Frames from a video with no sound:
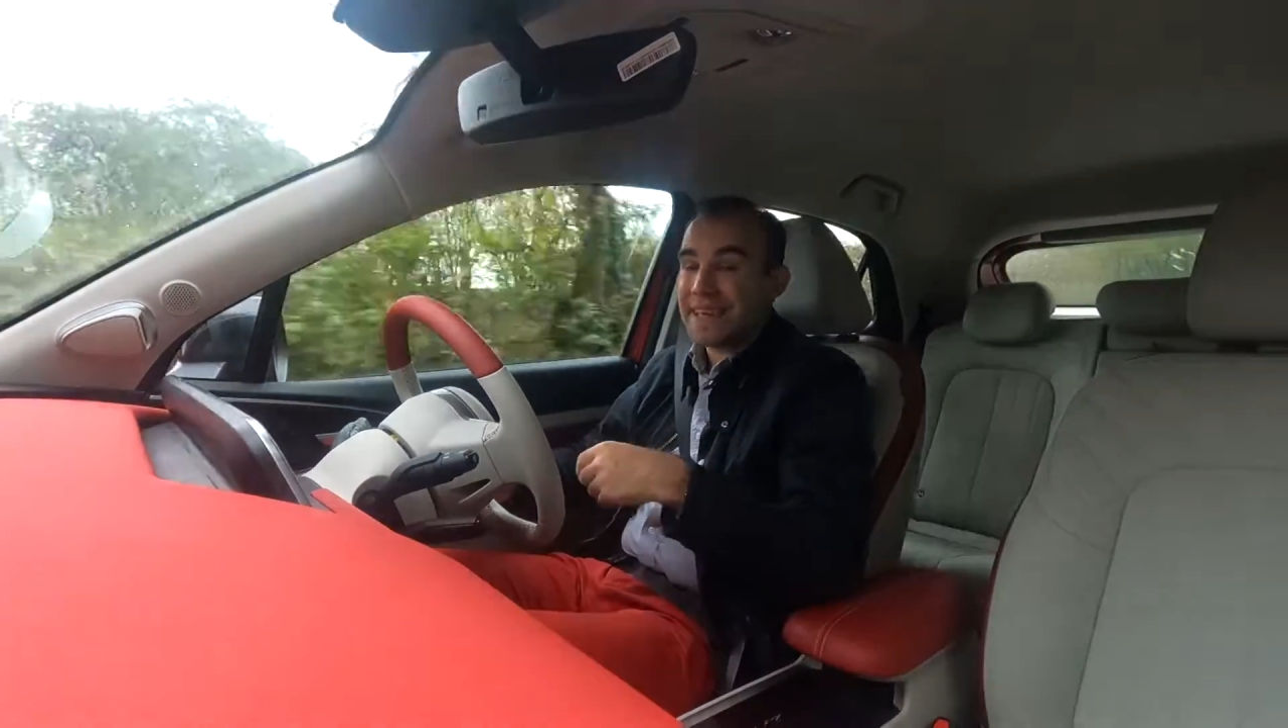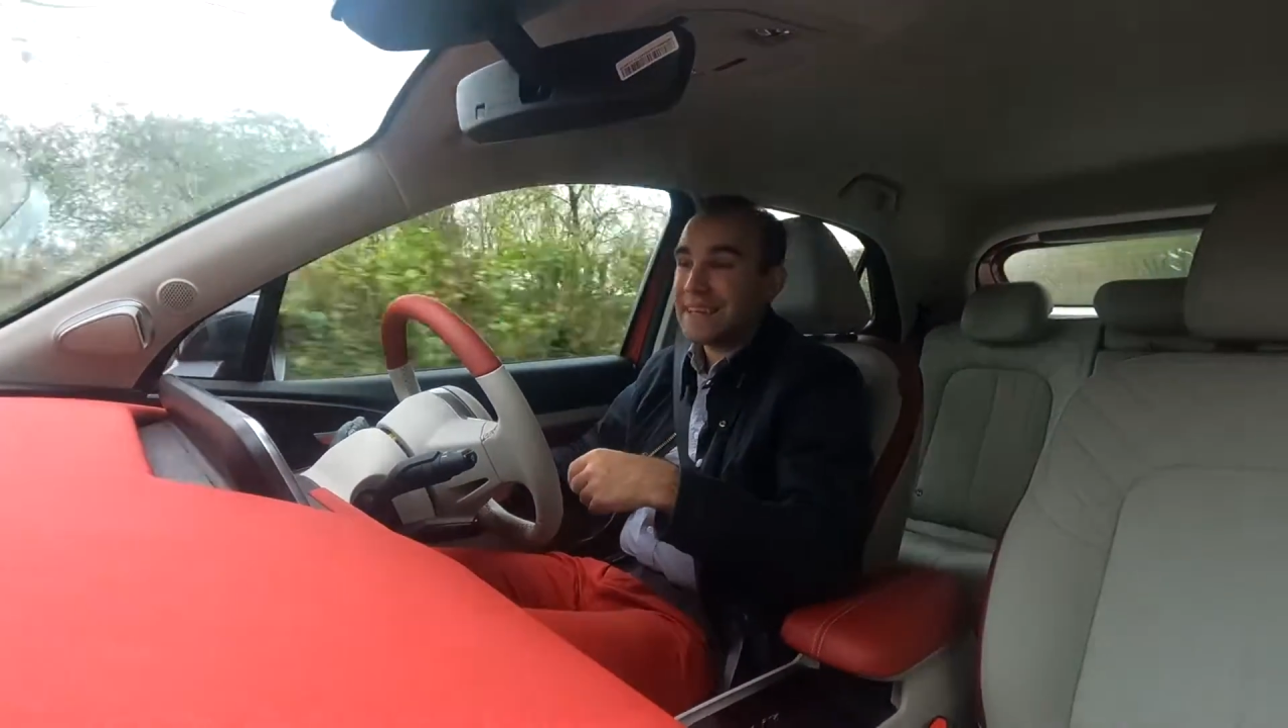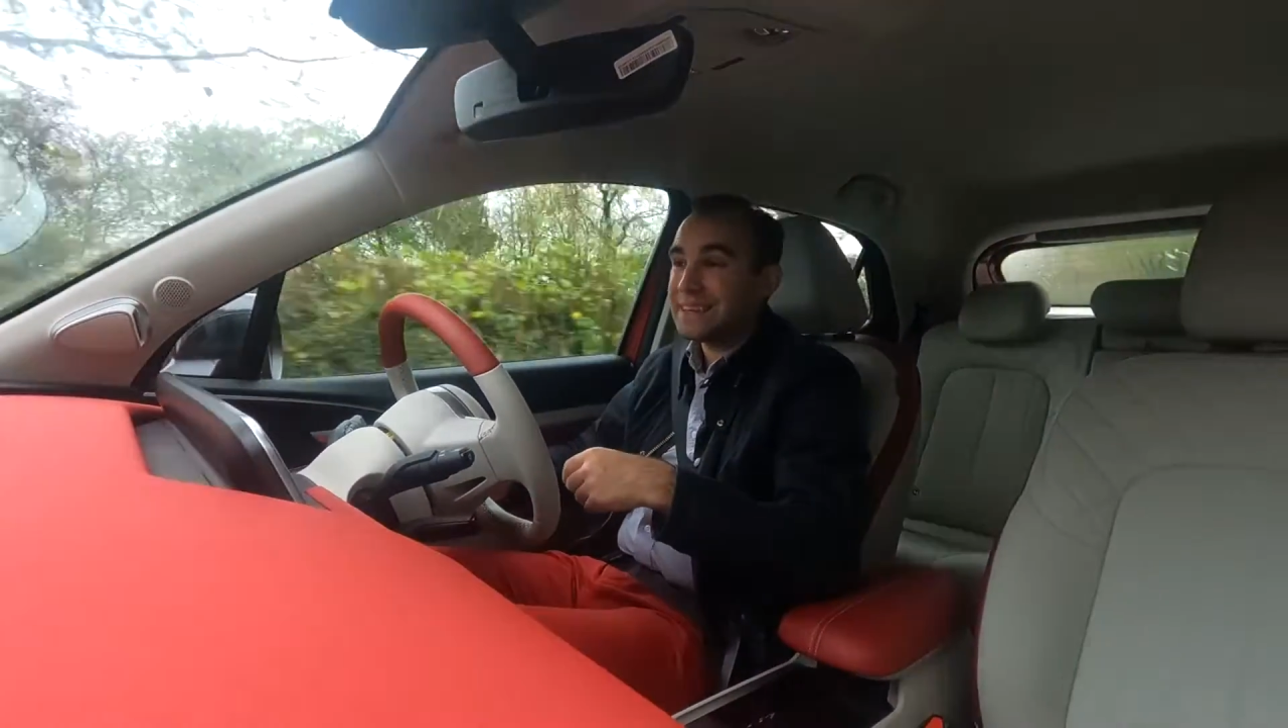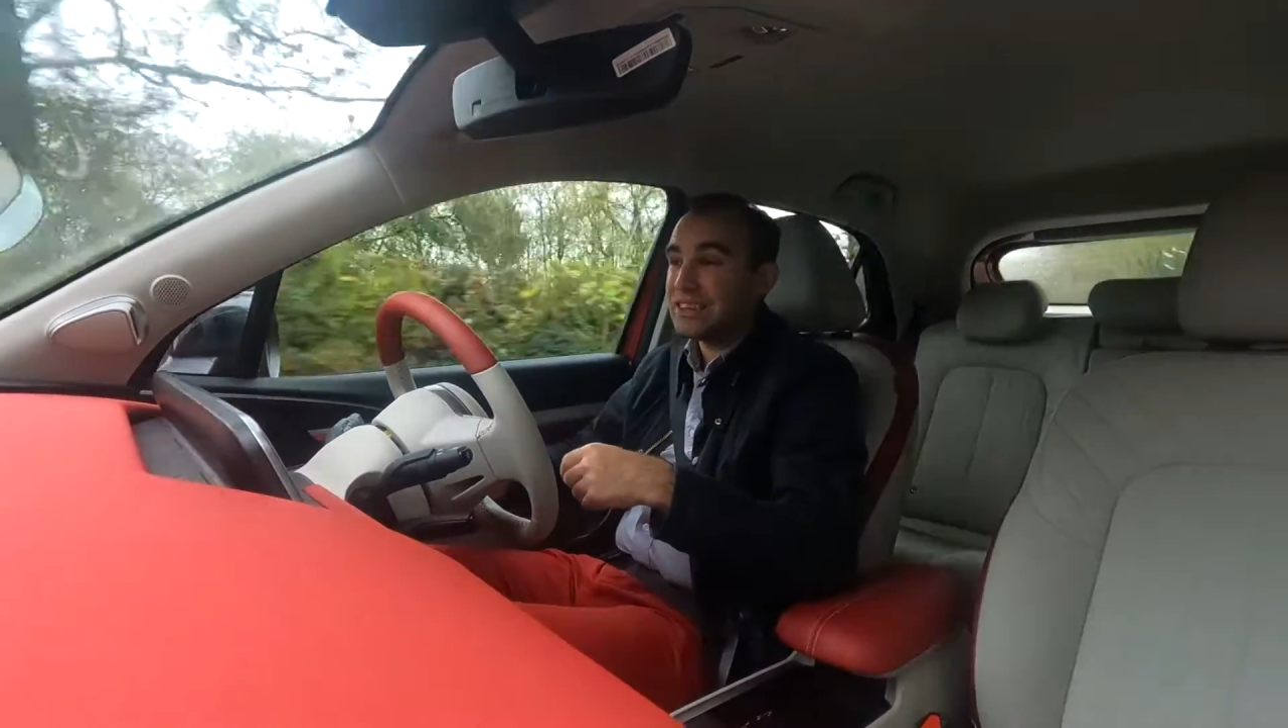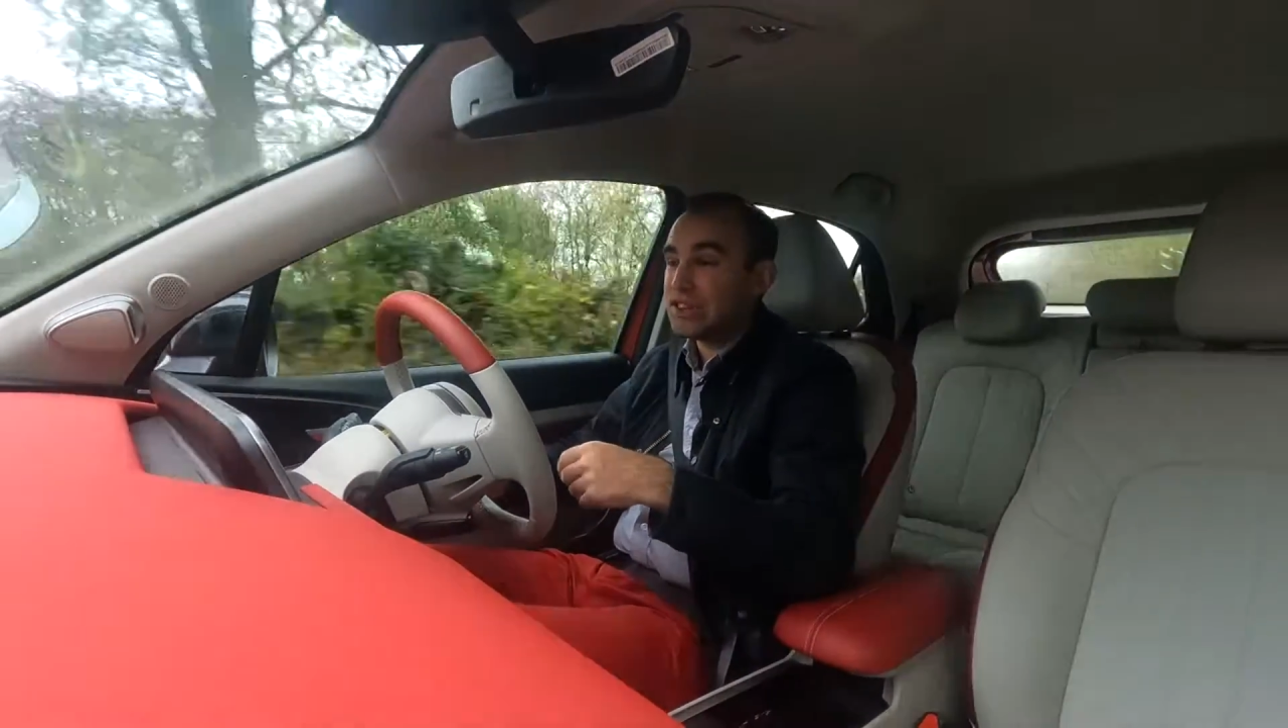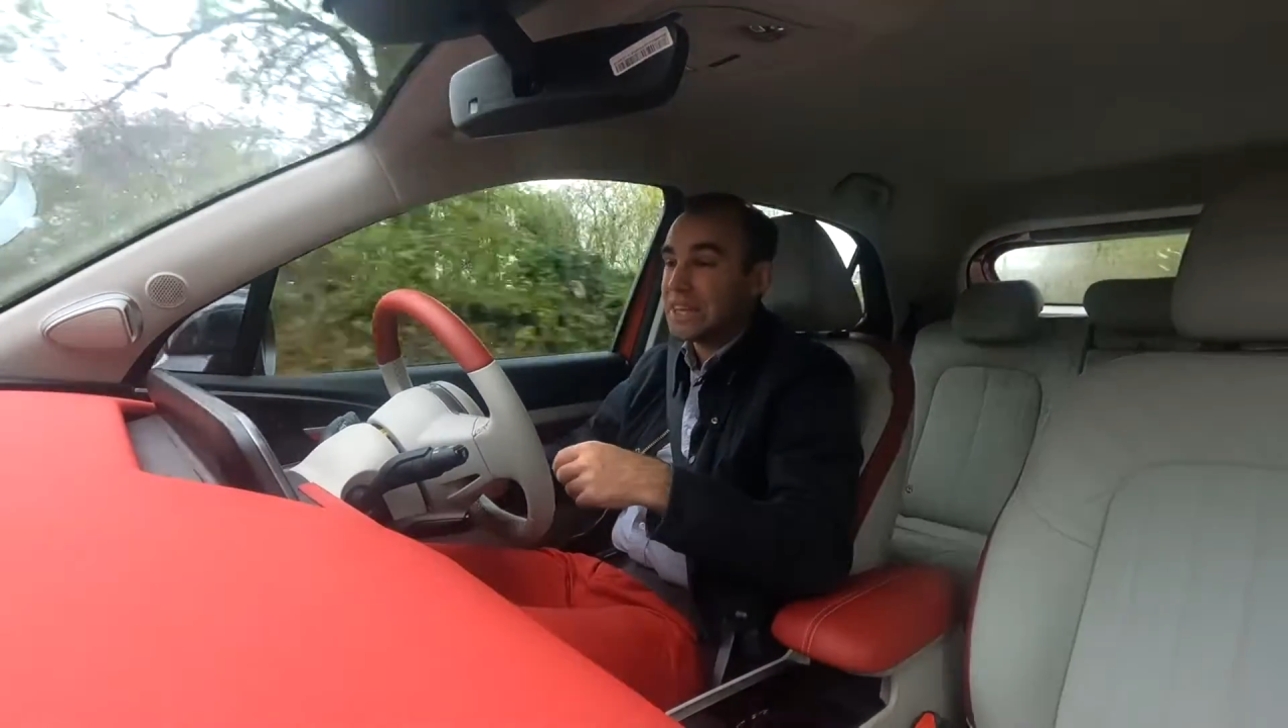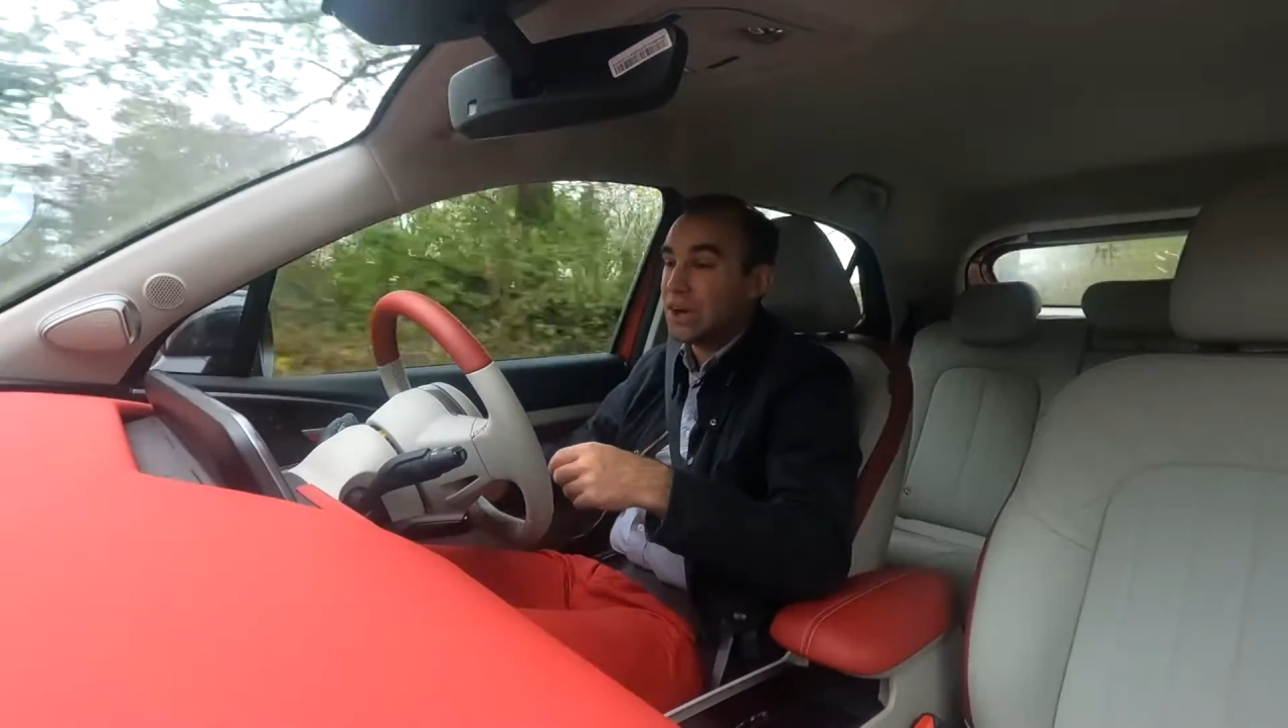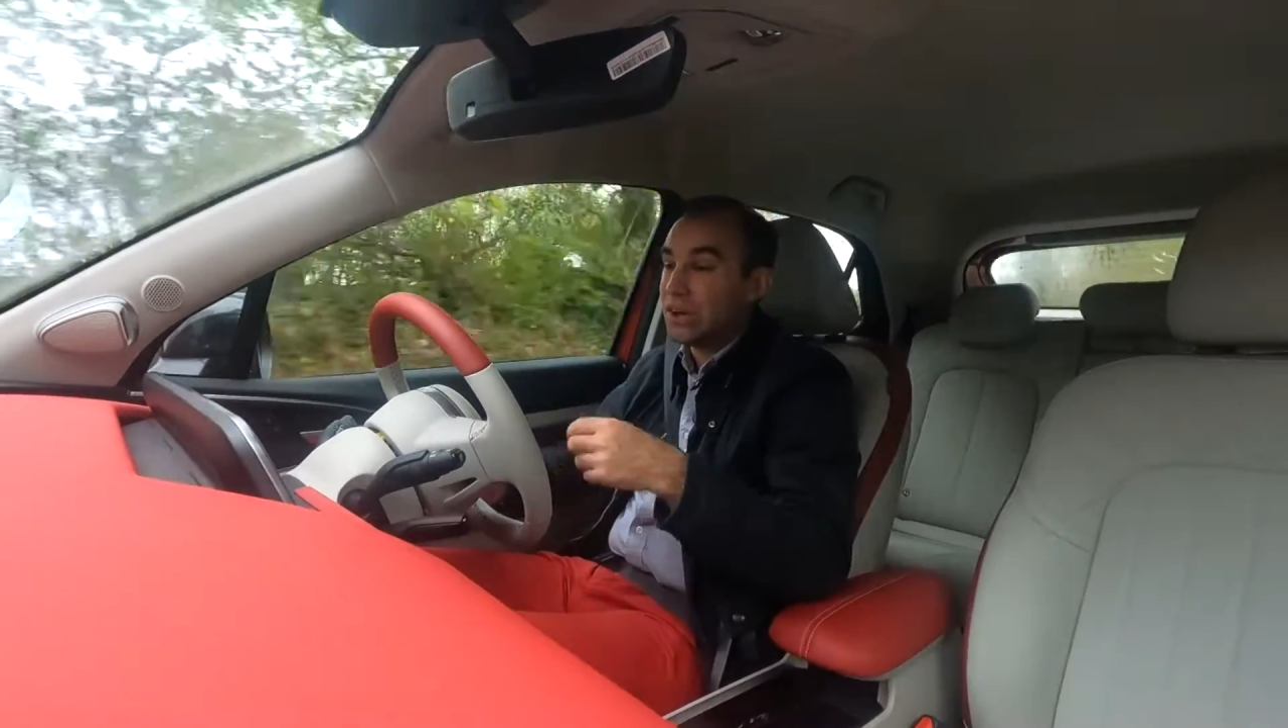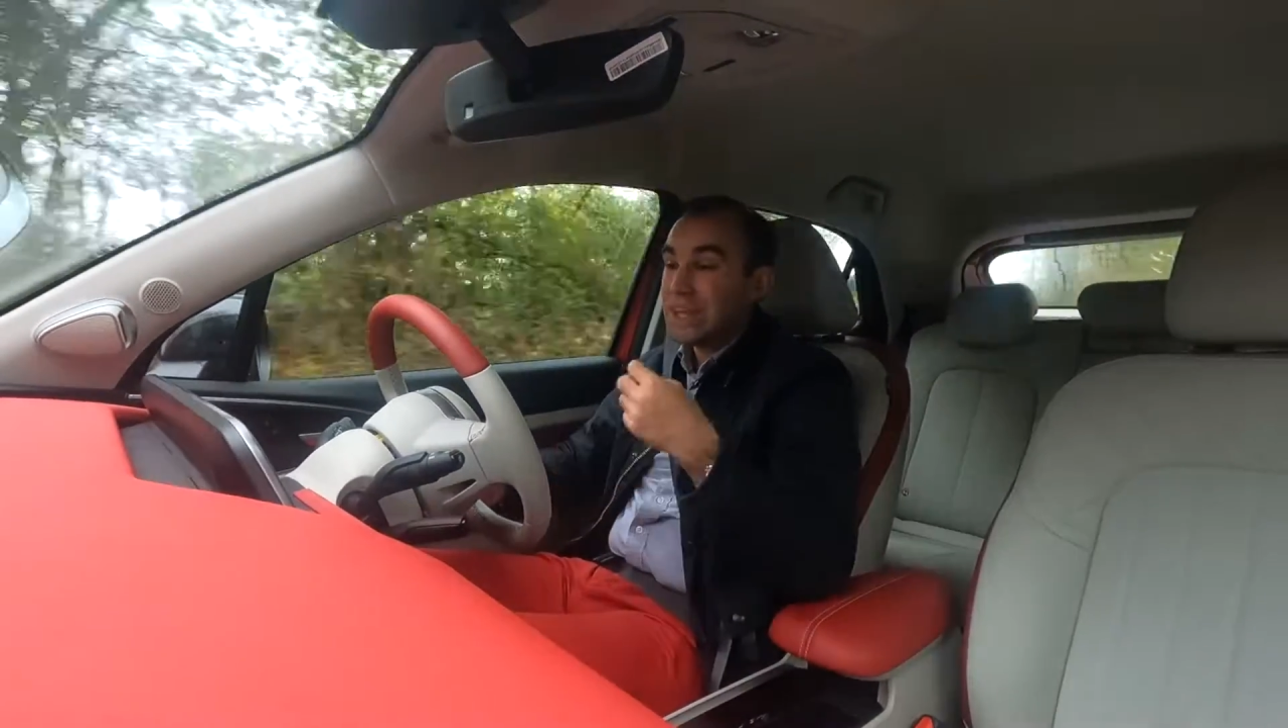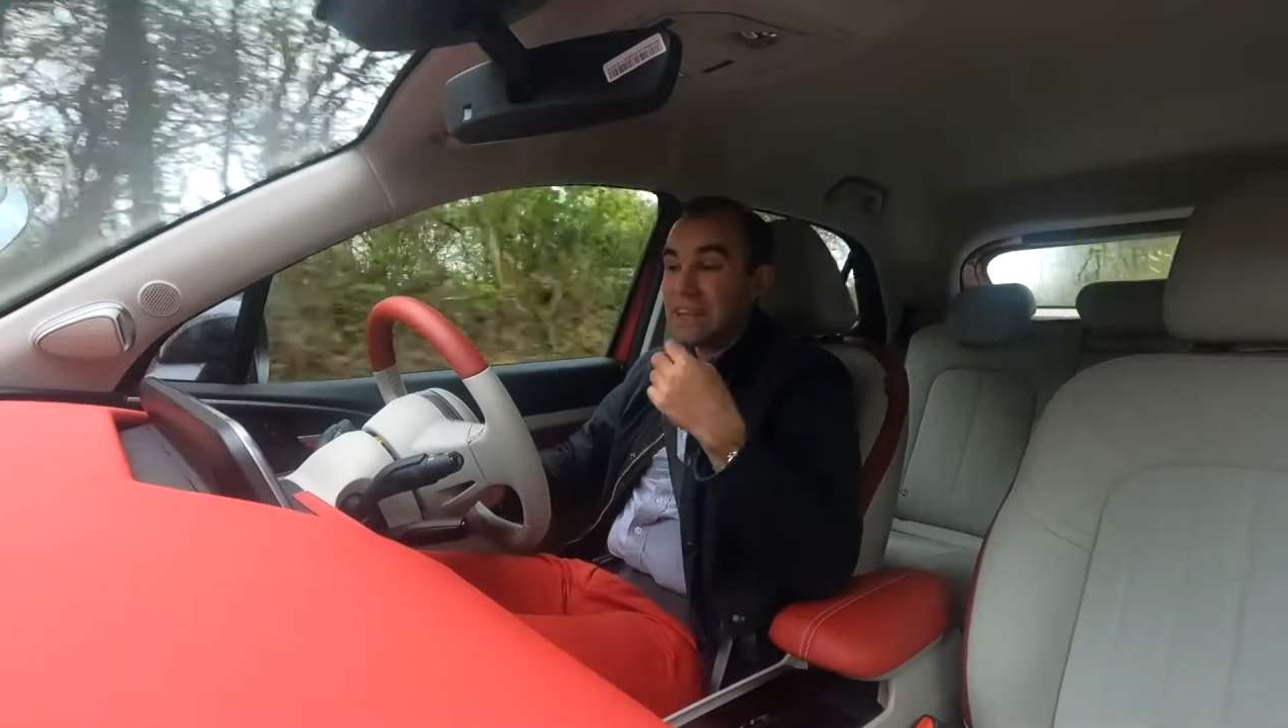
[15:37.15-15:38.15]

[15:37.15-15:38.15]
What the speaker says: air conditioning on,